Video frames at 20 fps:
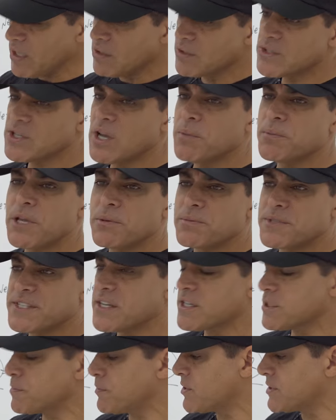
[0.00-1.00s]
sometimes
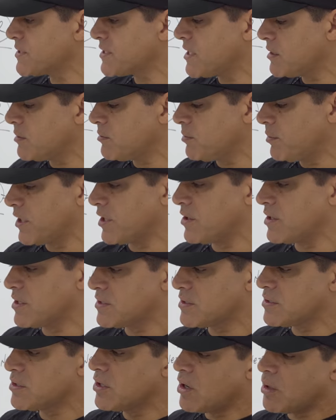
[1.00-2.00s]
6%
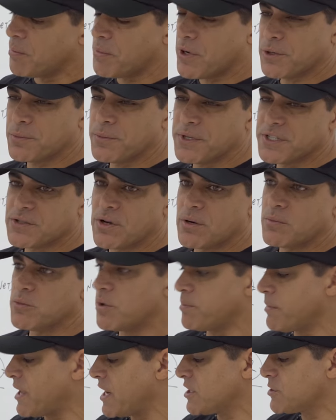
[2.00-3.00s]
because apartments are
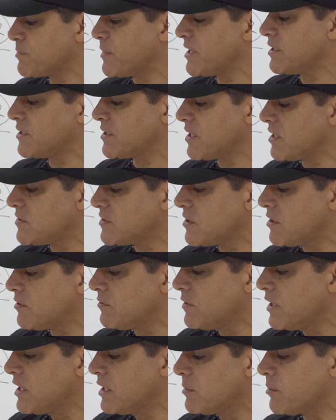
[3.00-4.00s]
more management
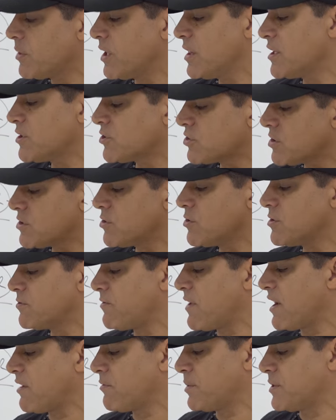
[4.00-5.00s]
intensive, but let's just use
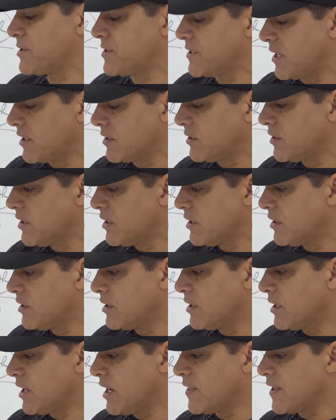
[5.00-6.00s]
5%.
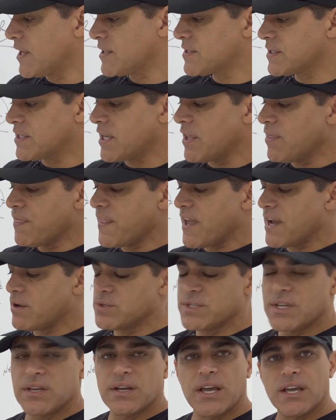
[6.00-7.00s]
And that's
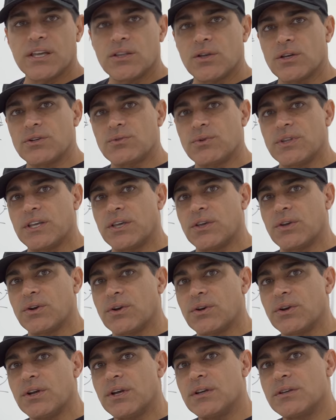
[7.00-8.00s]
10,800 a
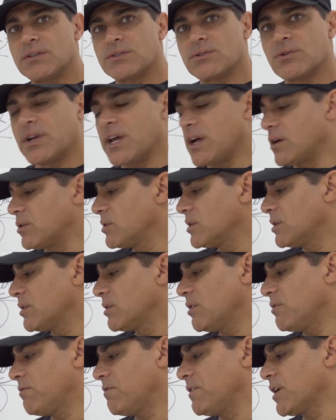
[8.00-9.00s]
year. So now,
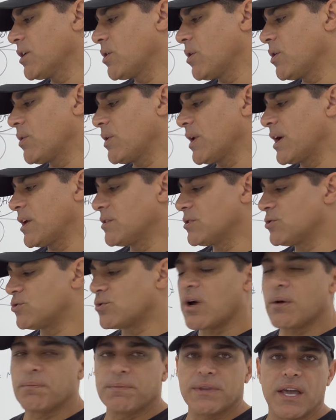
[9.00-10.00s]
if you go and
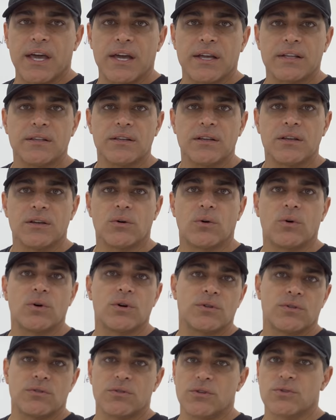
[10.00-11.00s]
drop that
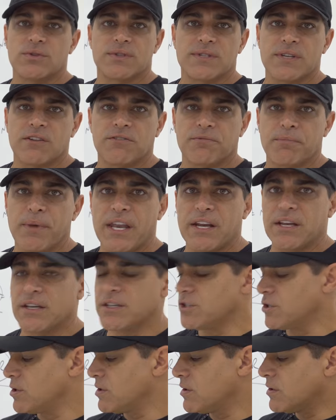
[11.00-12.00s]
or you
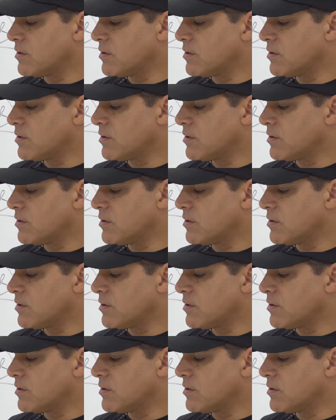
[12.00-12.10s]
self-manage,